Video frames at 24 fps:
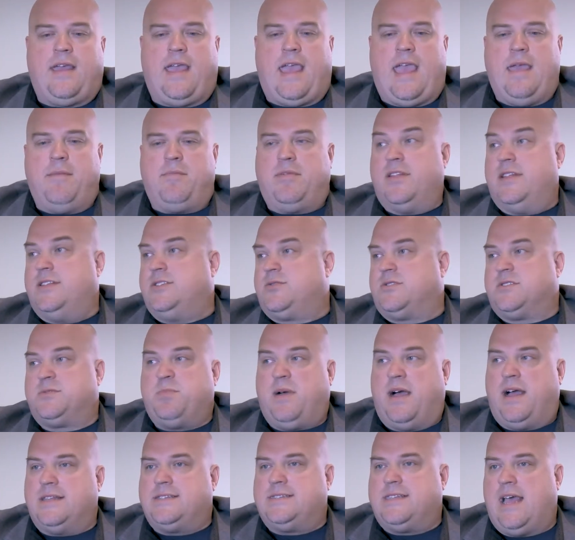Ambulance
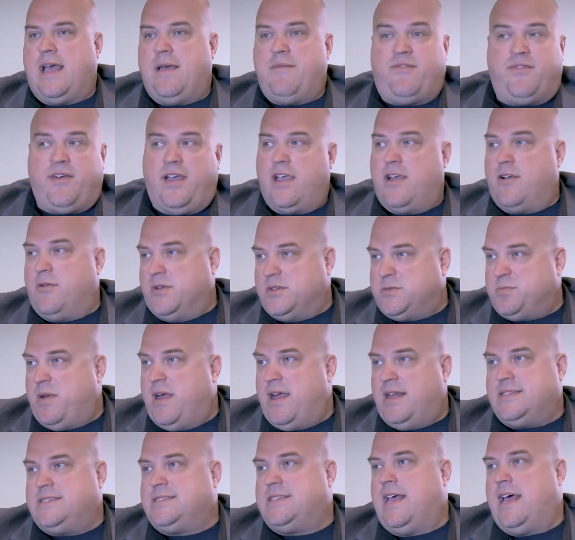response time, fire
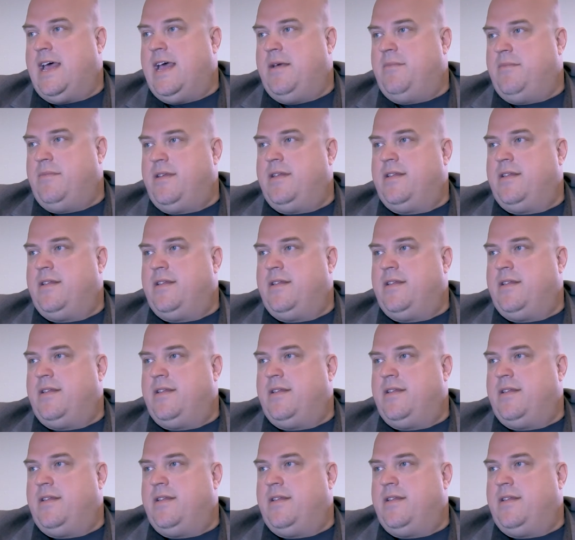response time,